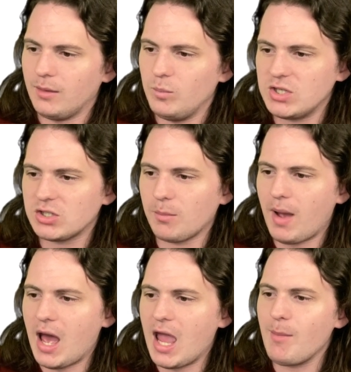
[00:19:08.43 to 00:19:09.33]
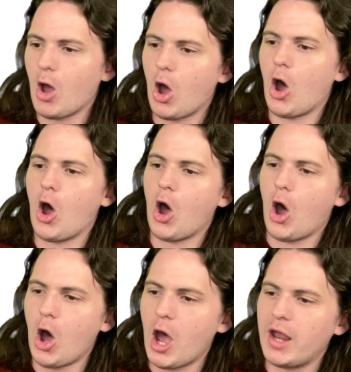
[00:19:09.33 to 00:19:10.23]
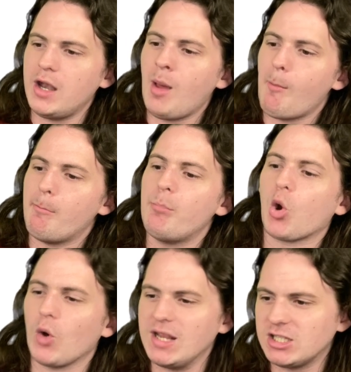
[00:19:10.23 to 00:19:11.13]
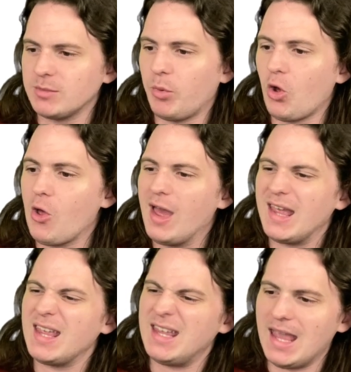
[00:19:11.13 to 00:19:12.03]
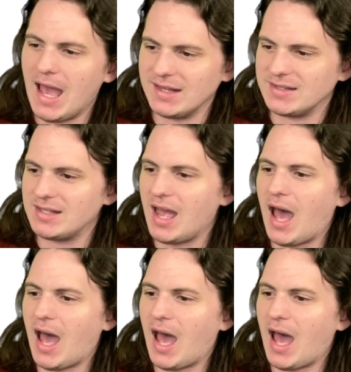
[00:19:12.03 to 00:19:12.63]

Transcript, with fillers: Mr. Mime, on principle, yes.